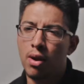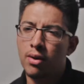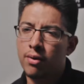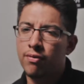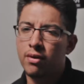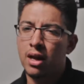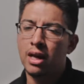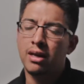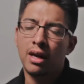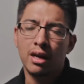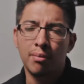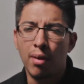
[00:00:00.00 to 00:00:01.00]
around different
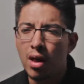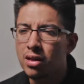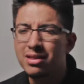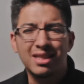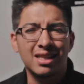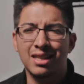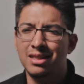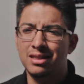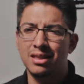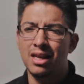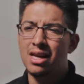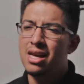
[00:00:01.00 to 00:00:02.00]
identity
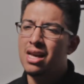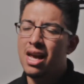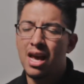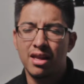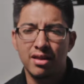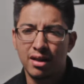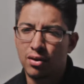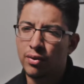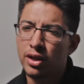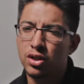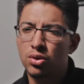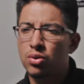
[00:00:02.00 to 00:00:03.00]
politics, ethnic,
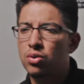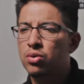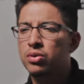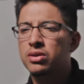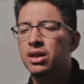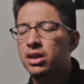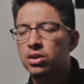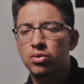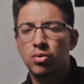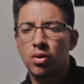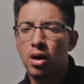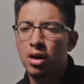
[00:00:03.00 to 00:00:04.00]
racial,
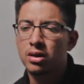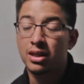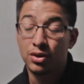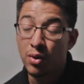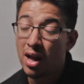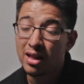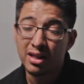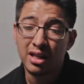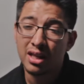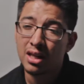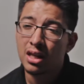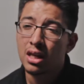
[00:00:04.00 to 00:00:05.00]
sexual,
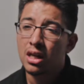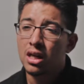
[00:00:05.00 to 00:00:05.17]
sexuality,